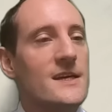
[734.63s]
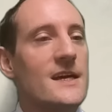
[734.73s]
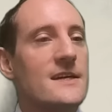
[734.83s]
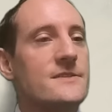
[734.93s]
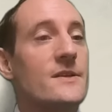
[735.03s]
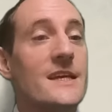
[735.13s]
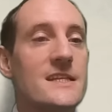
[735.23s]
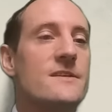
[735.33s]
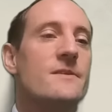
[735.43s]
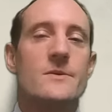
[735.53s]
And so the
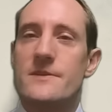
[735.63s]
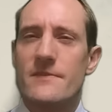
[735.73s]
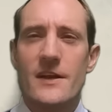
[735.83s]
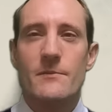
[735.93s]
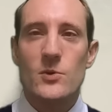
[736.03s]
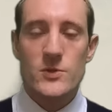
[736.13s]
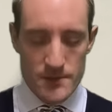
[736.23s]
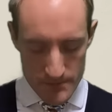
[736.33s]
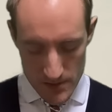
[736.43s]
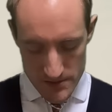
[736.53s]
interview is a very
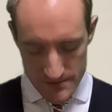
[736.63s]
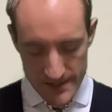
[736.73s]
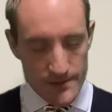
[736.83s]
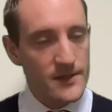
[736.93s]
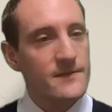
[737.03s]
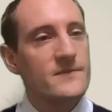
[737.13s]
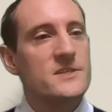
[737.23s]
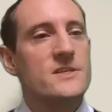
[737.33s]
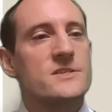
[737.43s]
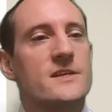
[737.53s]
important part of our
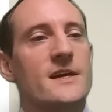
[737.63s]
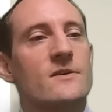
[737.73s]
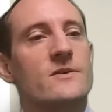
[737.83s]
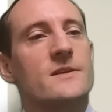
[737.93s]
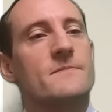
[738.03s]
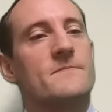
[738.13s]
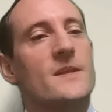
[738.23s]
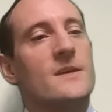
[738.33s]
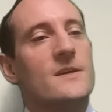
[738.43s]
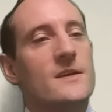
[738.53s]
decision algorithm.
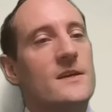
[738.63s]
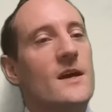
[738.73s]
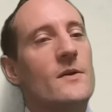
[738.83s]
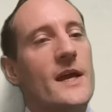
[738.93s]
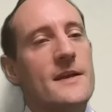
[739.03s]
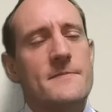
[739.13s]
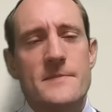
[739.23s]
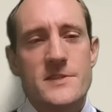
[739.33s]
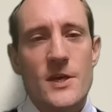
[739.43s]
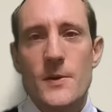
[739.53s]
Okay,
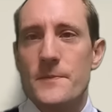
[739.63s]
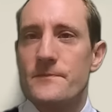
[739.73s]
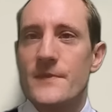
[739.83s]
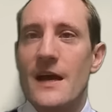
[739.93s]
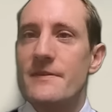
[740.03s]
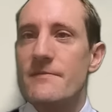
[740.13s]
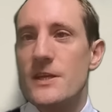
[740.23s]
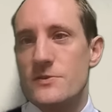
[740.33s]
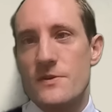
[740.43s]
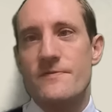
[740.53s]
so I've given
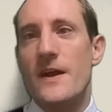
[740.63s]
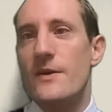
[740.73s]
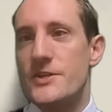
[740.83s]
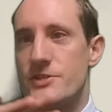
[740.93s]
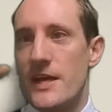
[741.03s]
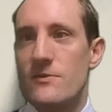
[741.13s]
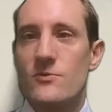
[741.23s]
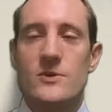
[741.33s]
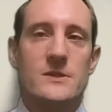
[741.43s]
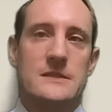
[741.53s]
you a sort of very
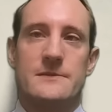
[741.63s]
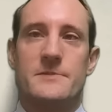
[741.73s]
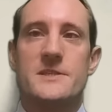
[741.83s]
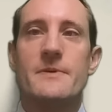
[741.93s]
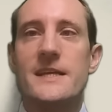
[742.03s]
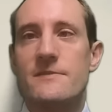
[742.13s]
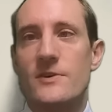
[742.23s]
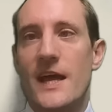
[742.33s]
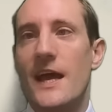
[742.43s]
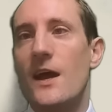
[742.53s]
general perspective
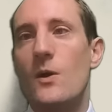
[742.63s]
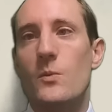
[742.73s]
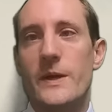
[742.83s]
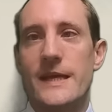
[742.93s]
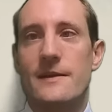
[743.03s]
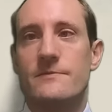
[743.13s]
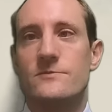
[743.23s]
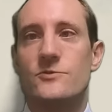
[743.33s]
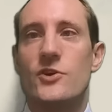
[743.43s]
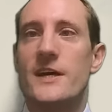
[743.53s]
on how we
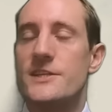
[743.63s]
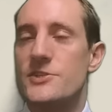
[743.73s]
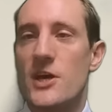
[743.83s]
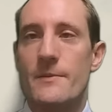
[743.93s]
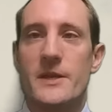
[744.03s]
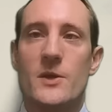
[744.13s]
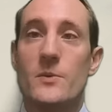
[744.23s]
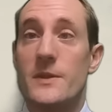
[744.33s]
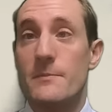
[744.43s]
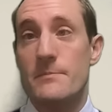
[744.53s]
try and determine
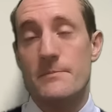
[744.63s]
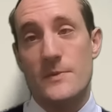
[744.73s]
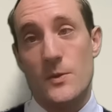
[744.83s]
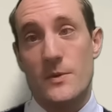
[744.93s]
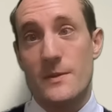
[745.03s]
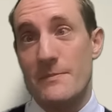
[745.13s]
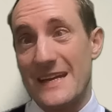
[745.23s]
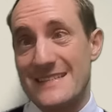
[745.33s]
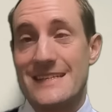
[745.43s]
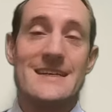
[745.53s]
who are the
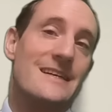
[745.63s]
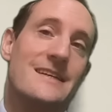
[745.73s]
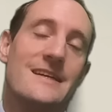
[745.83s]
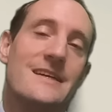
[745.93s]
better